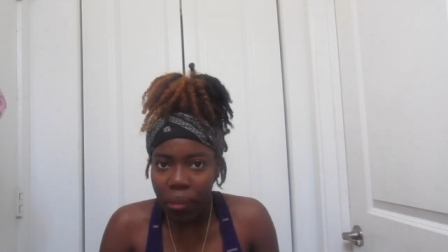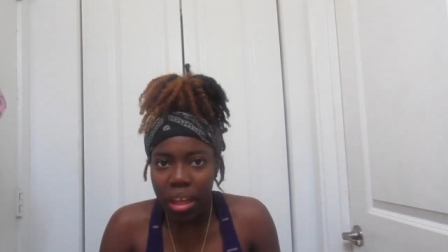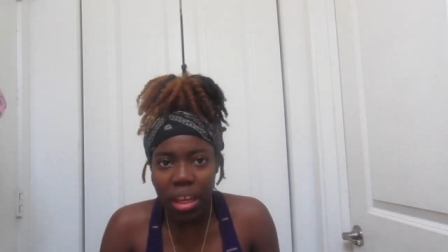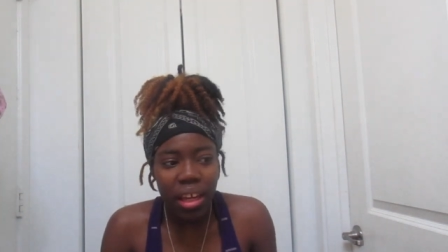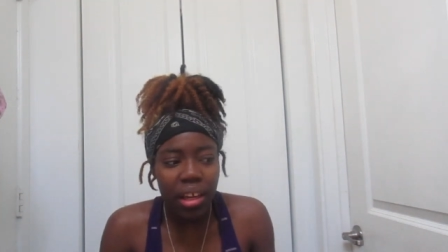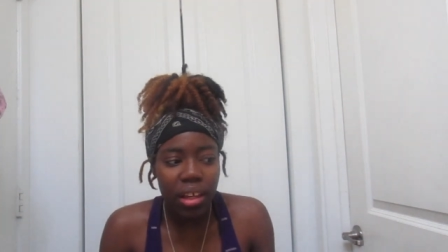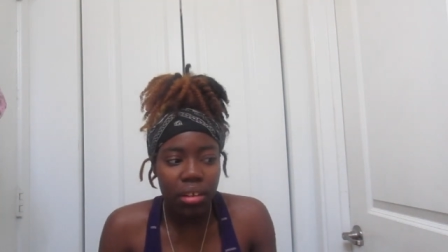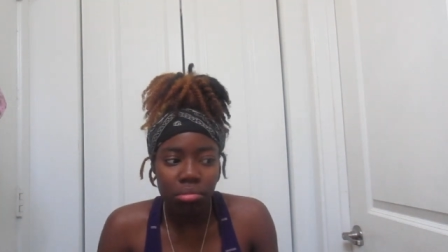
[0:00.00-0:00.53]

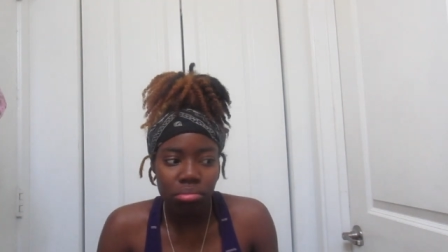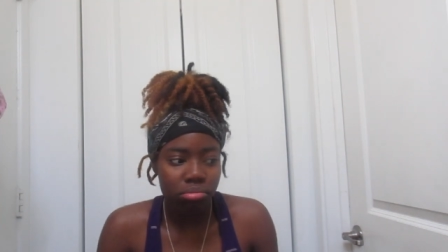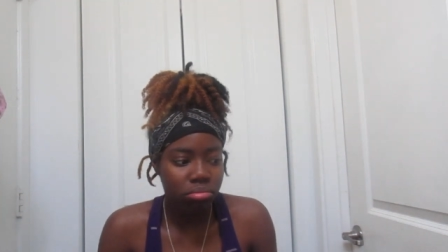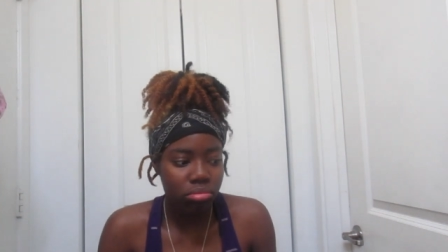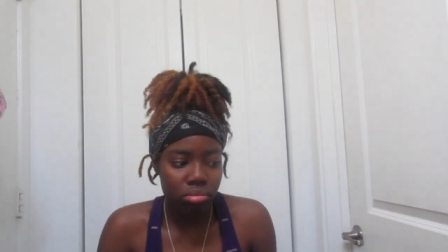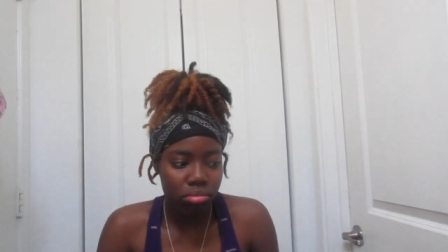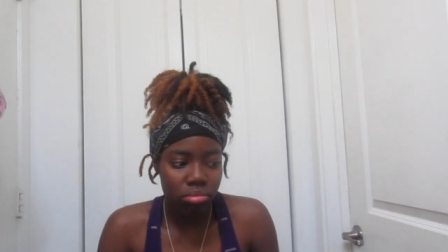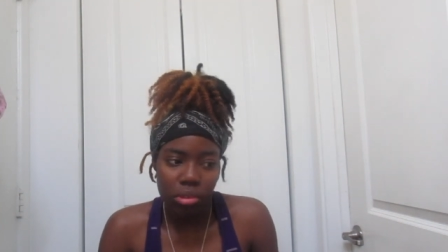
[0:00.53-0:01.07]
and
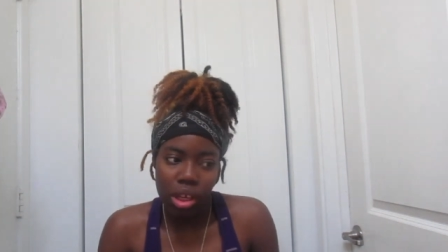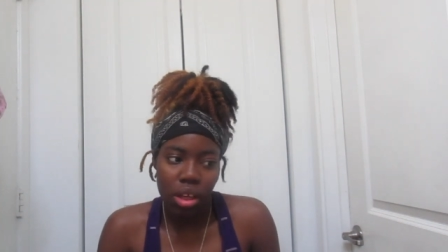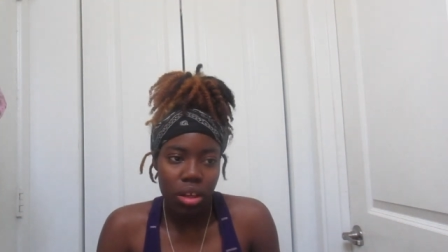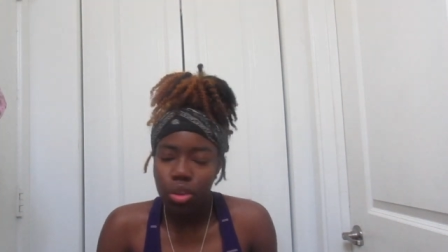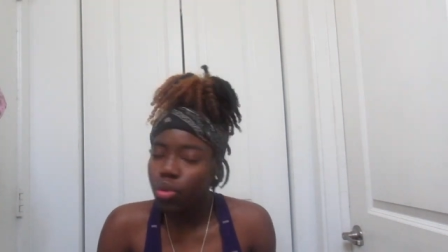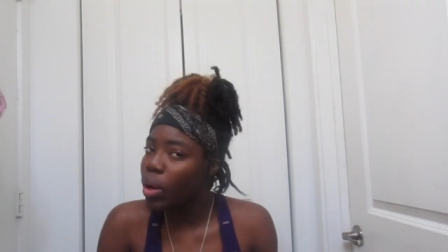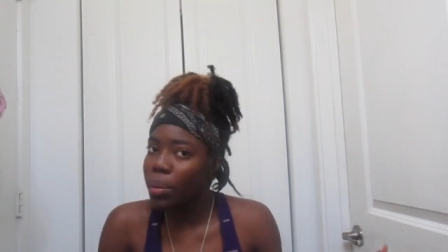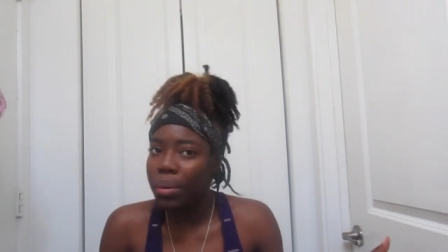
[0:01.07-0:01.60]

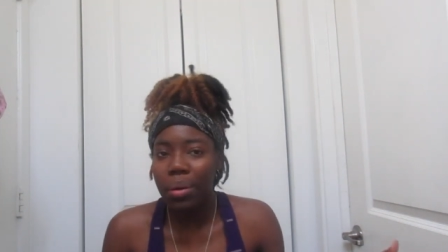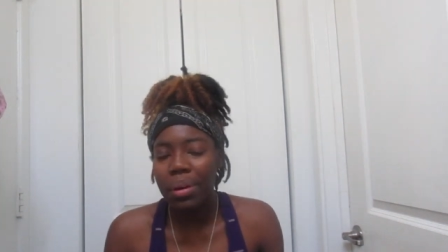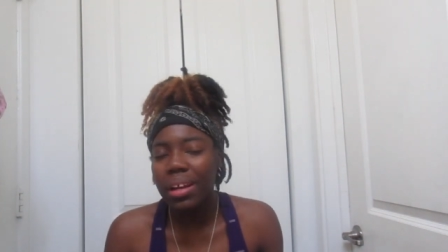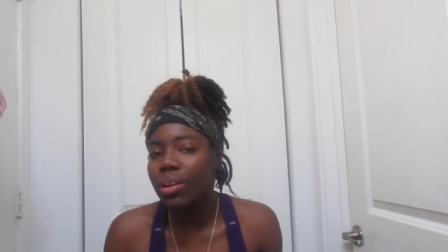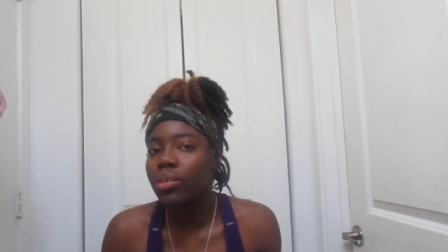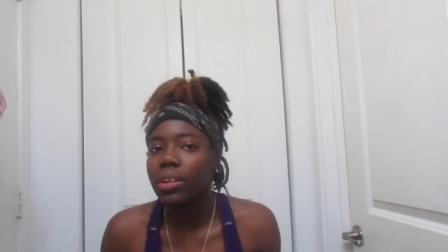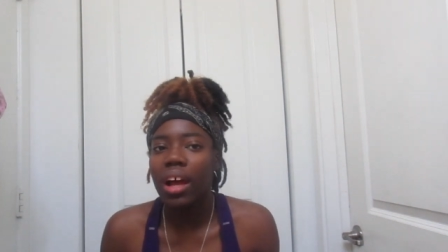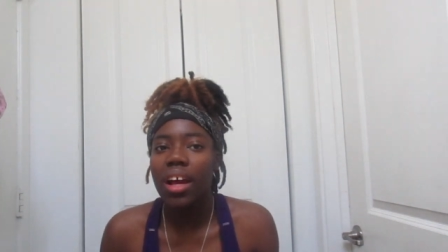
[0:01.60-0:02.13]
you ain't want to wait
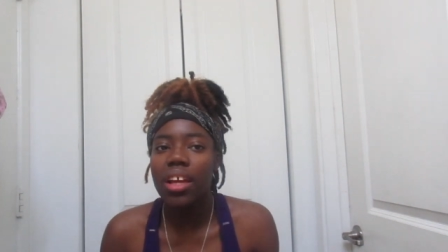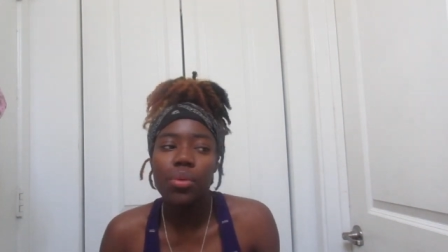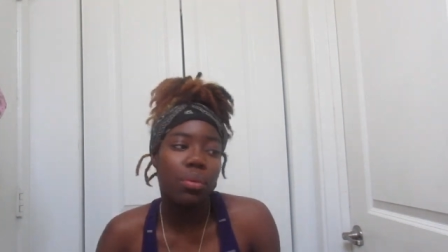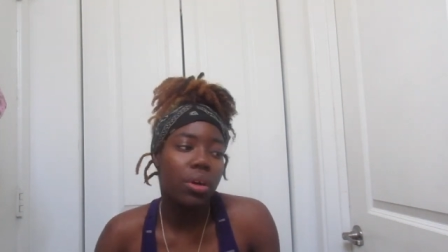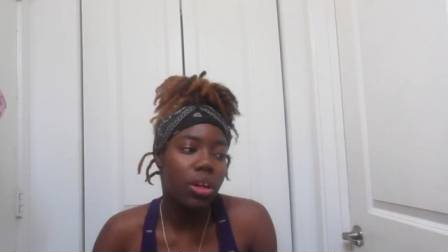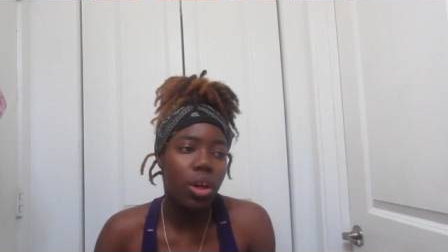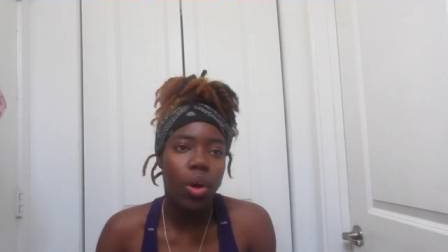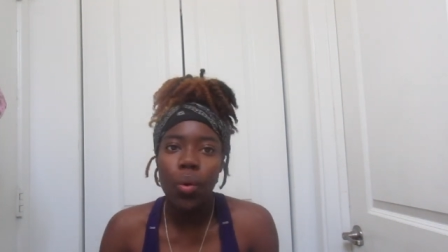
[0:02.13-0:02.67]
no line. You
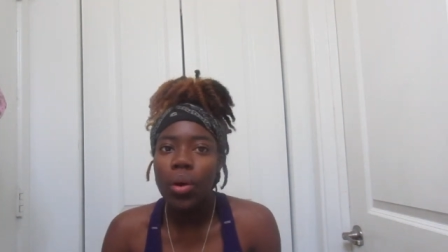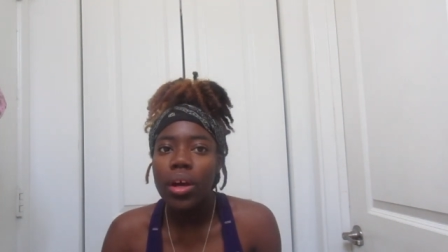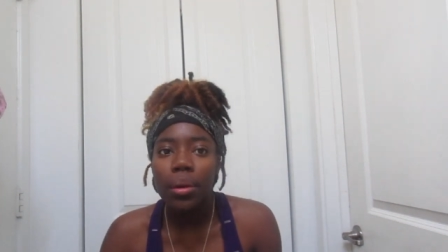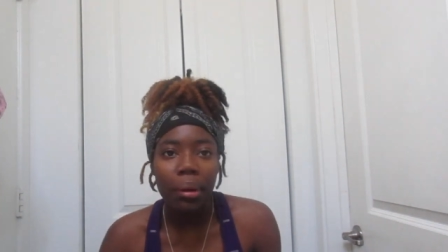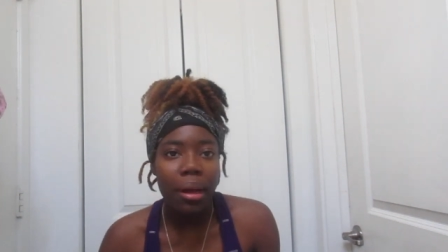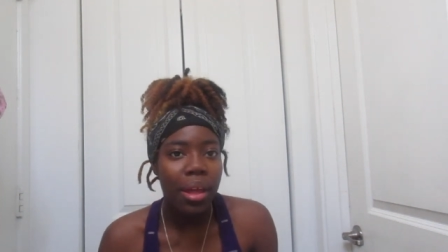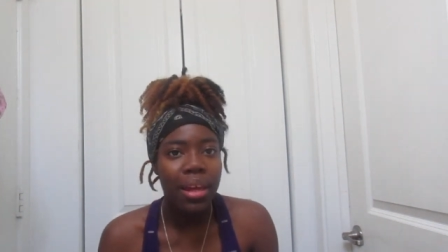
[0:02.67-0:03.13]
want to go in while you